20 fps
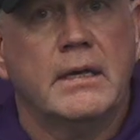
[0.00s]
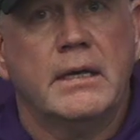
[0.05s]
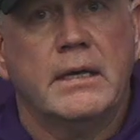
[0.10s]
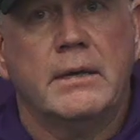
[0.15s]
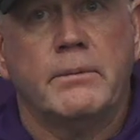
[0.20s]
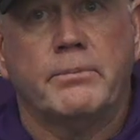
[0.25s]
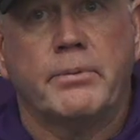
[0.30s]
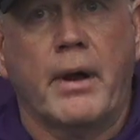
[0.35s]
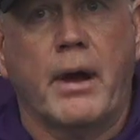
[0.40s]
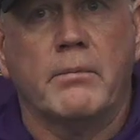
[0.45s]

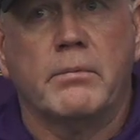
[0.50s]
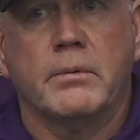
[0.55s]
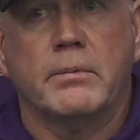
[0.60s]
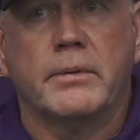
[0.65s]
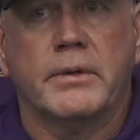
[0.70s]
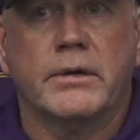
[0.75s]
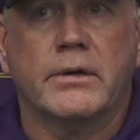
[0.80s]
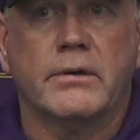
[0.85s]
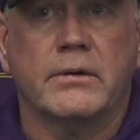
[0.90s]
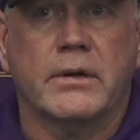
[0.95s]
he
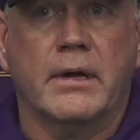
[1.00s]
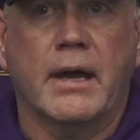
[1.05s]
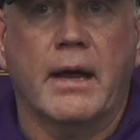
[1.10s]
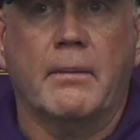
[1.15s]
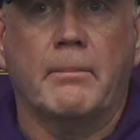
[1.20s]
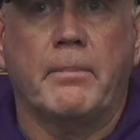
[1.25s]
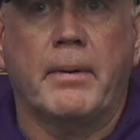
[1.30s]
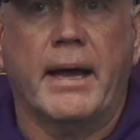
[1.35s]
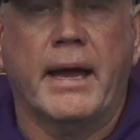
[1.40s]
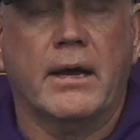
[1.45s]
probably could have
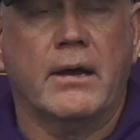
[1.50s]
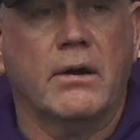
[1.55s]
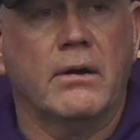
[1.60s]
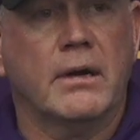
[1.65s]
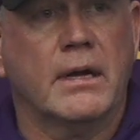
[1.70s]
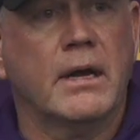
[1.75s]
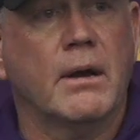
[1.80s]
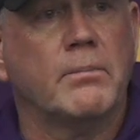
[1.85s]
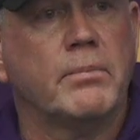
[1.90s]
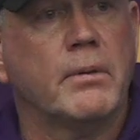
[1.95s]
got back on
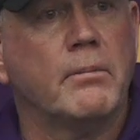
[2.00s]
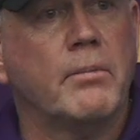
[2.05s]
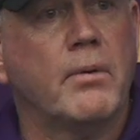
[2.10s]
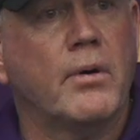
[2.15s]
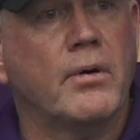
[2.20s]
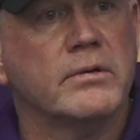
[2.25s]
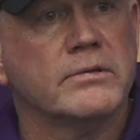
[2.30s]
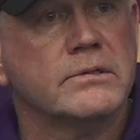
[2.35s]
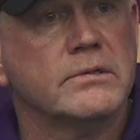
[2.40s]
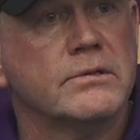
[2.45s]
a couple of
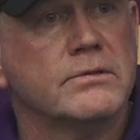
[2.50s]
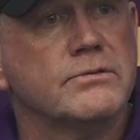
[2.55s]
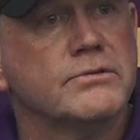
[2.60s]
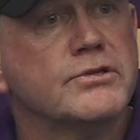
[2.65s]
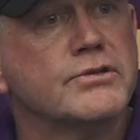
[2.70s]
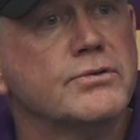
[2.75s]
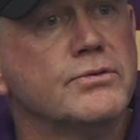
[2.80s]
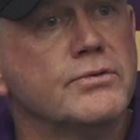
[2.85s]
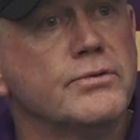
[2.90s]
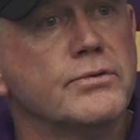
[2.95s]
balls a little
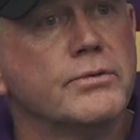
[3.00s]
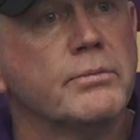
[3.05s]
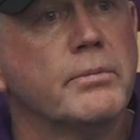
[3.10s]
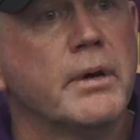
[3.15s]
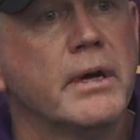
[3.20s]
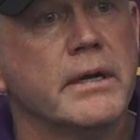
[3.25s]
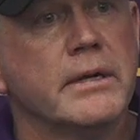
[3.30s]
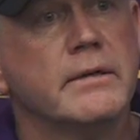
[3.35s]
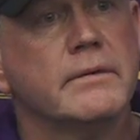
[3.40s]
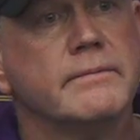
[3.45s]
sooner,
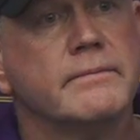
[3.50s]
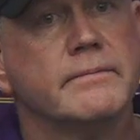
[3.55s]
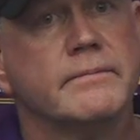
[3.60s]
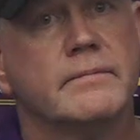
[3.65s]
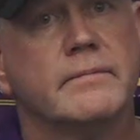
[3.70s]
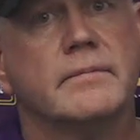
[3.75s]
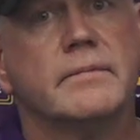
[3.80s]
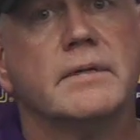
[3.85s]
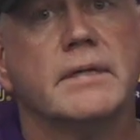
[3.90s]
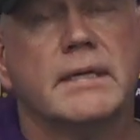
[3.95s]
but
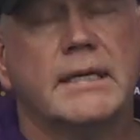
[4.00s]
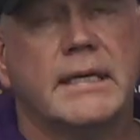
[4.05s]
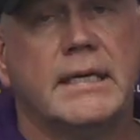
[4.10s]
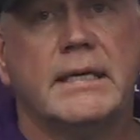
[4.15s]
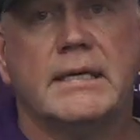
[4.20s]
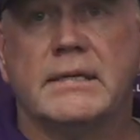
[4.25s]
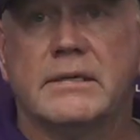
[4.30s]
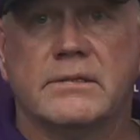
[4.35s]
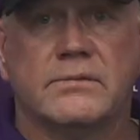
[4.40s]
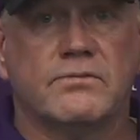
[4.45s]

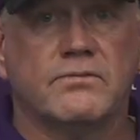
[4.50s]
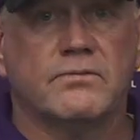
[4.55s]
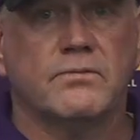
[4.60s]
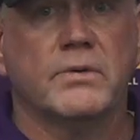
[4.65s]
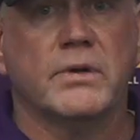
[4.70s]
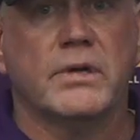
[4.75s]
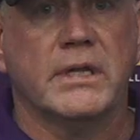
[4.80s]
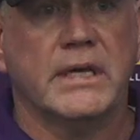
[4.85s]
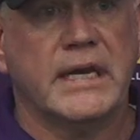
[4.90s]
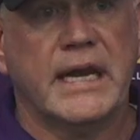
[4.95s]
he is
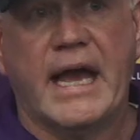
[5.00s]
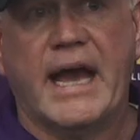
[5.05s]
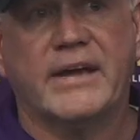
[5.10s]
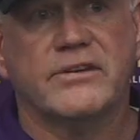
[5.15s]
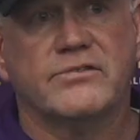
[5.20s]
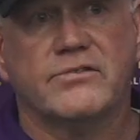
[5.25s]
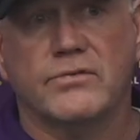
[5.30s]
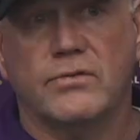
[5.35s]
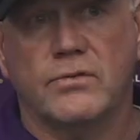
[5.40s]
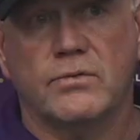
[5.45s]
really
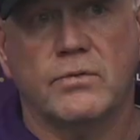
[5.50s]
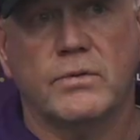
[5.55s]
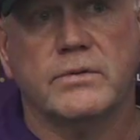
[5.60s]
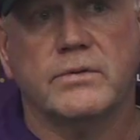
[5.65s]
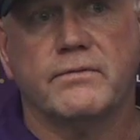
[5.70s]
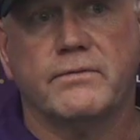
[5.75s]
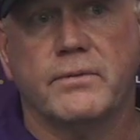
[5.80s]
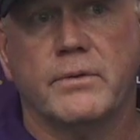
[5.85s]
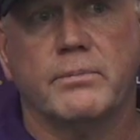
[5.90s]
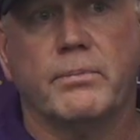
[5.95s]
natural with
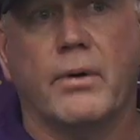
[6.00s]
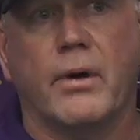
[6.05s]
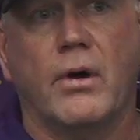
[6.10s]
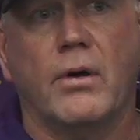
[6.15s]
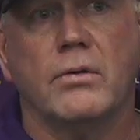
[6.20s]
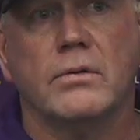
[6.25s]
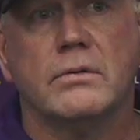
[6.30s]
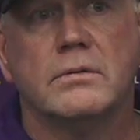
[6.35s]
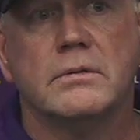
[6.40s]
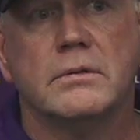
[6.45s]
the
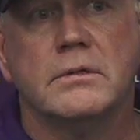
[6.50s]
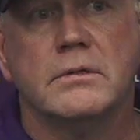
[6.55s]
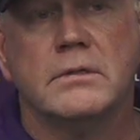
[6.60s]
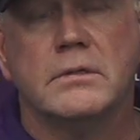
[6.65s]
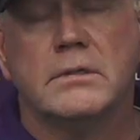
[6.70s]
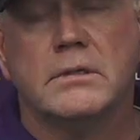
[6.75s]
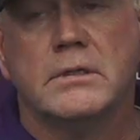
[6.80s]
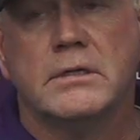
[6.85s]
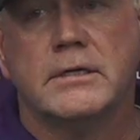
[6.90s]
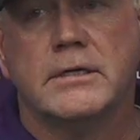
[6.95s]
football.
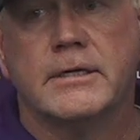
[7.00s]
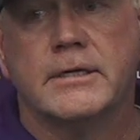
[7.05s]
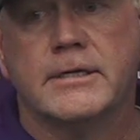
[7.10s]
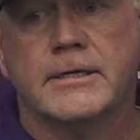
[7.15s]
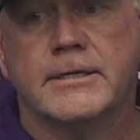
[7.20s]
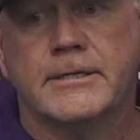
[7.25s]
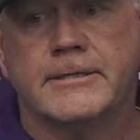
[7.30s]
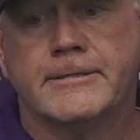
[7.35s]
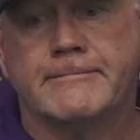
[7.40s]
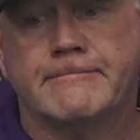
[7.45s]

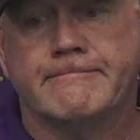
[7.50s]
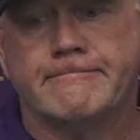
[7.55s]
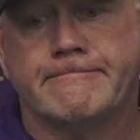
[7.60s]
Kyle